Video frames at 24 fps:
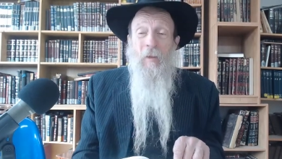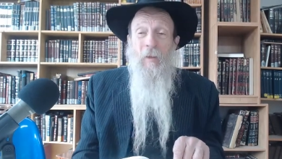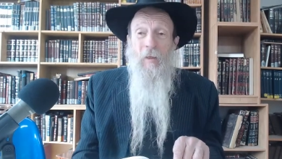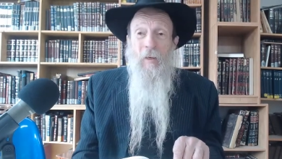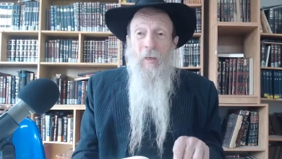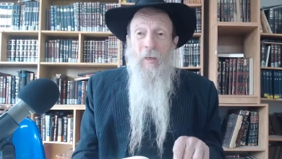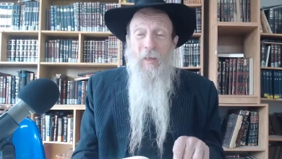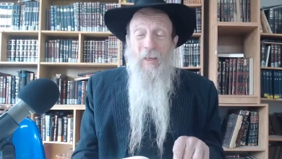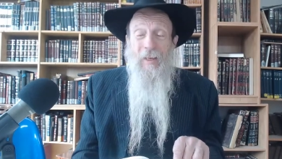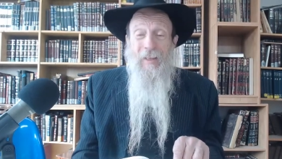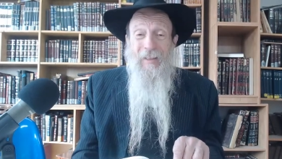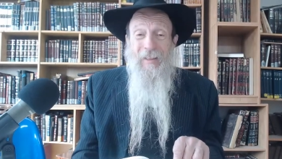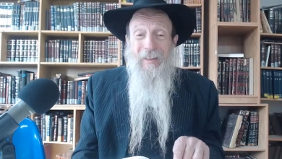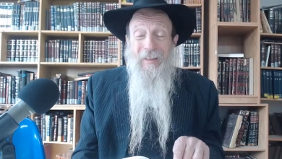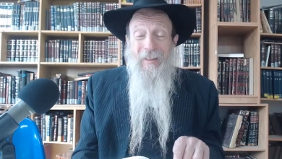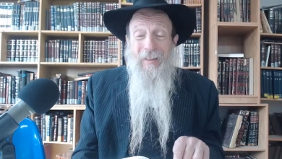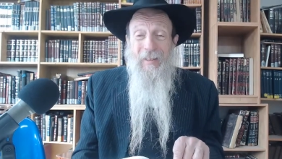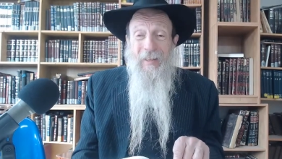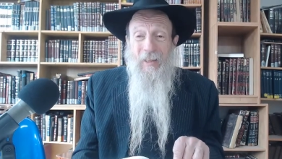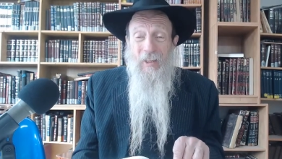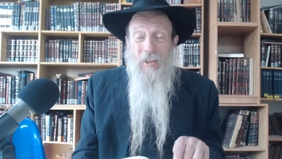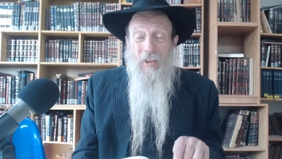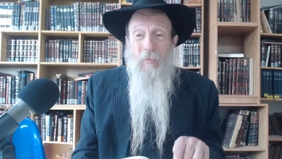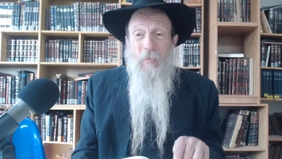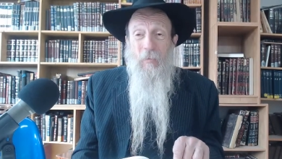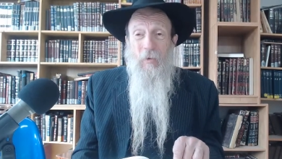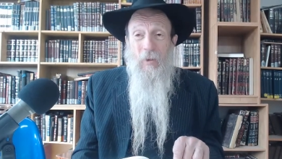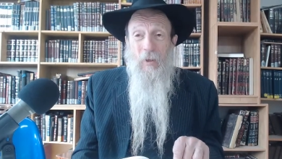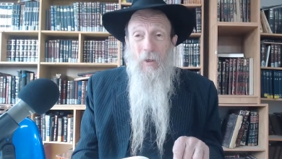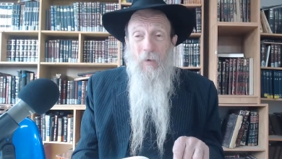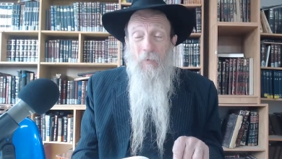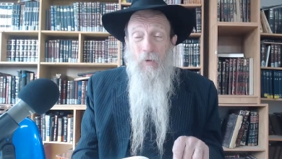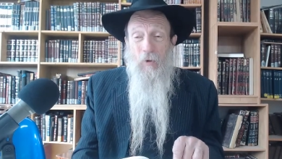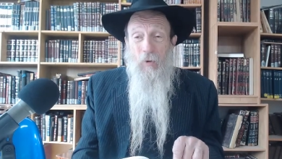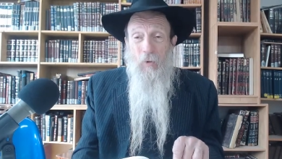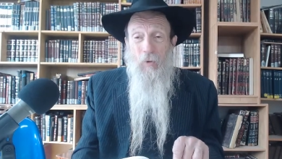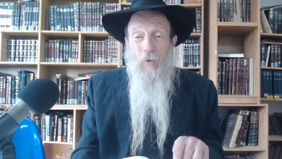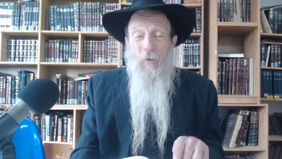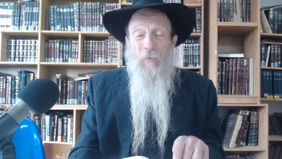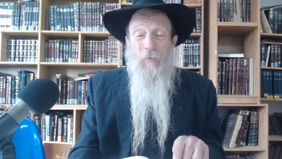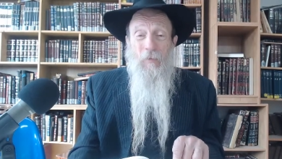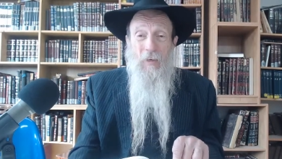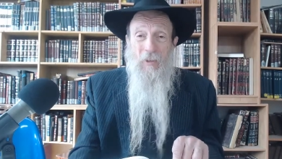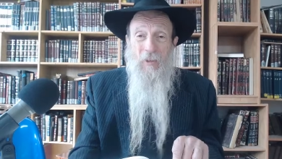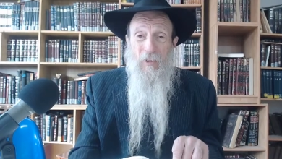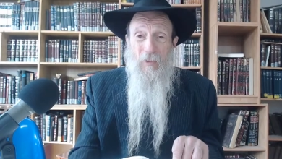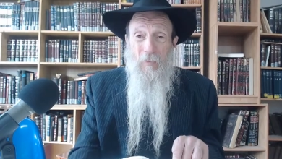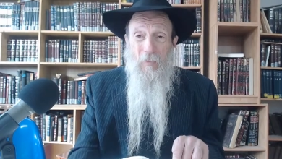he links himself,
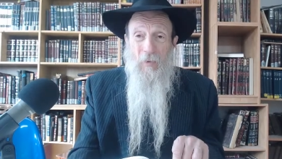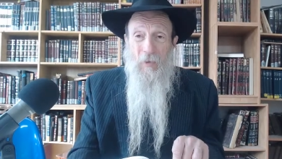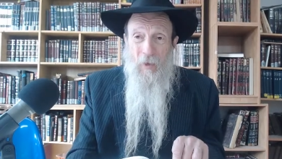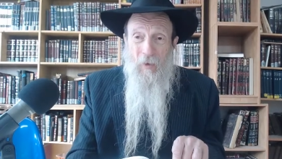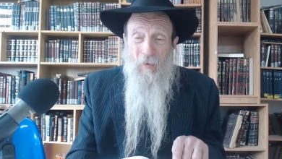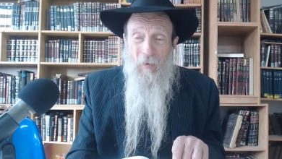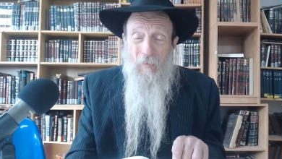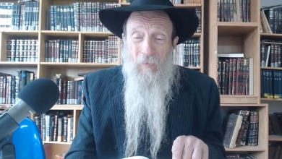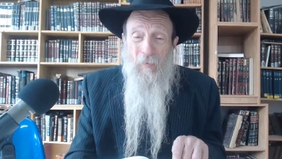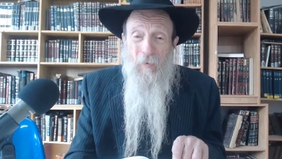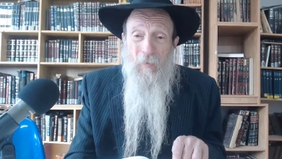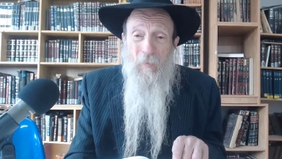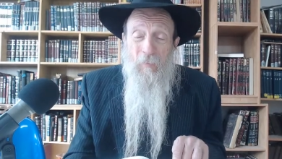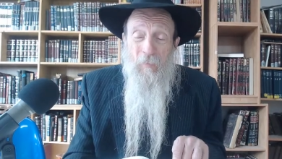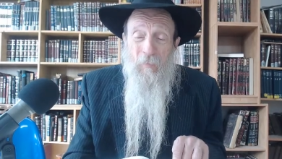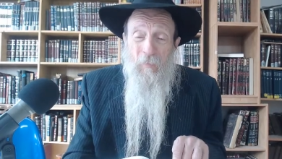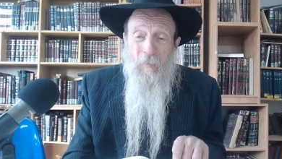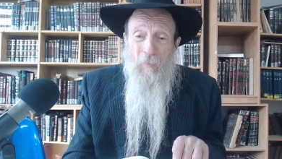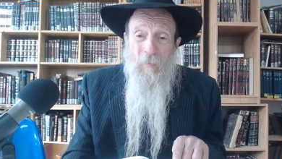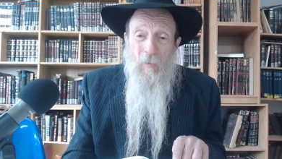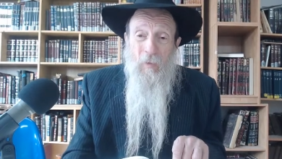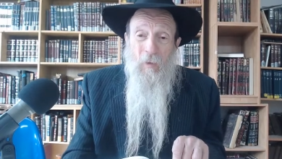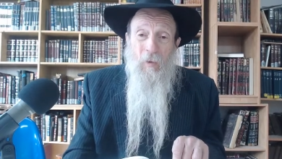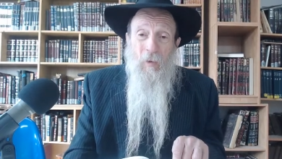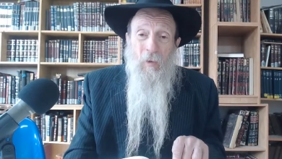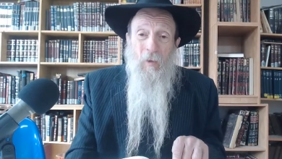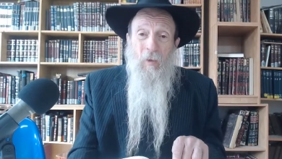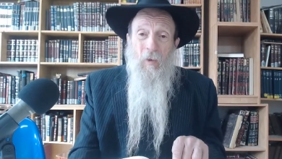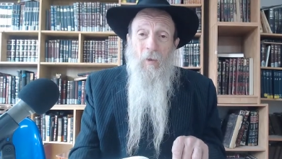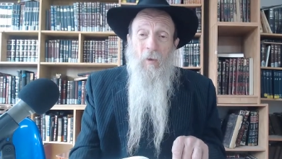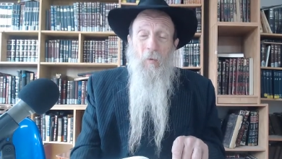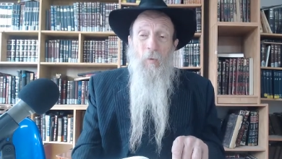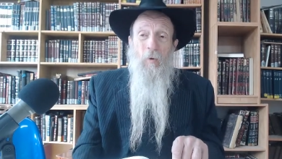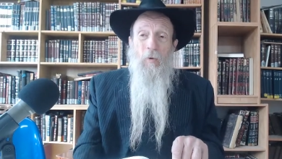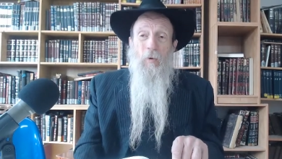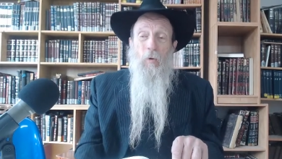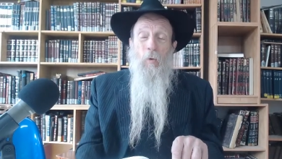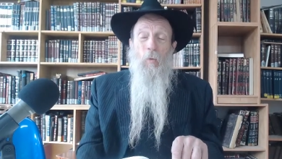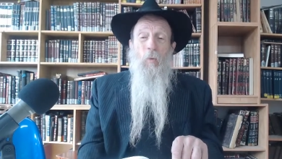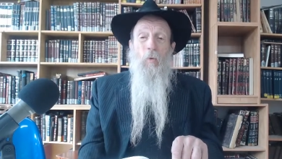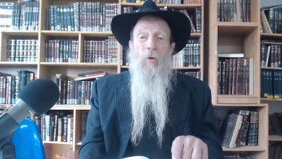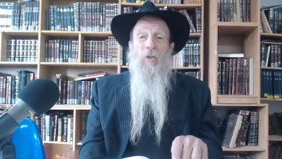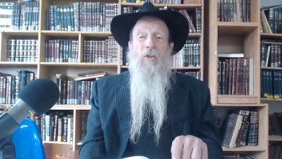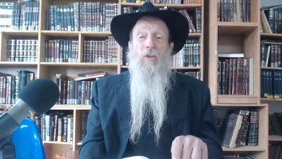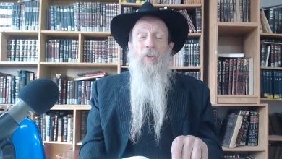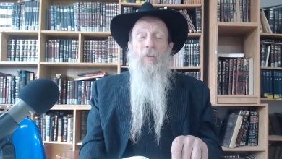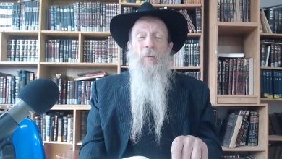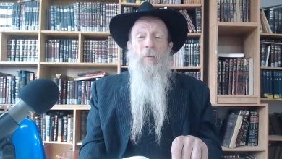unifies himself with the
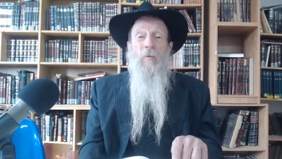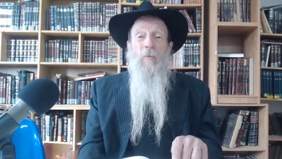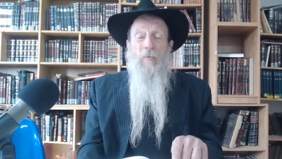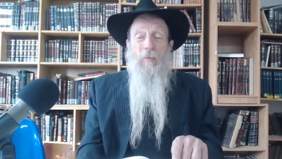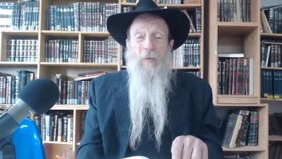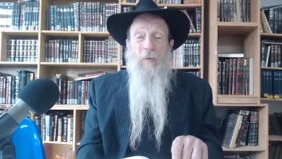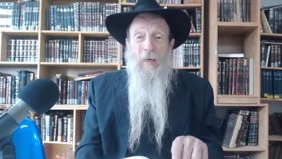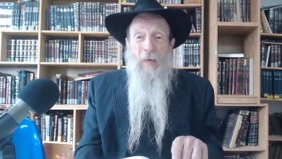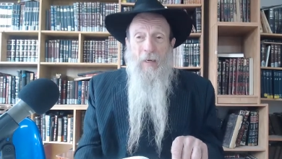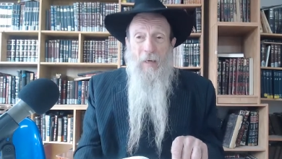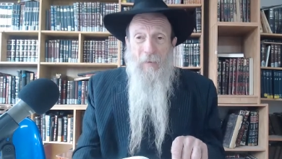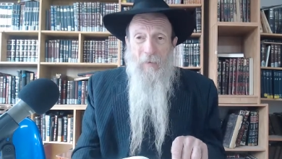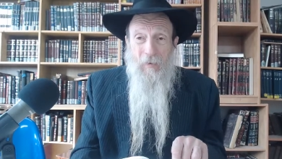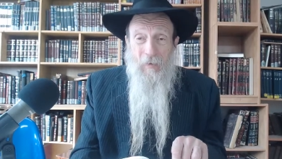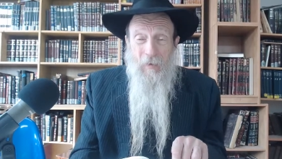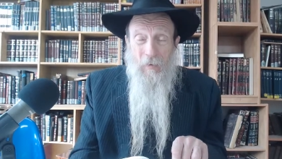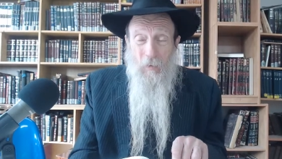wisdom of God.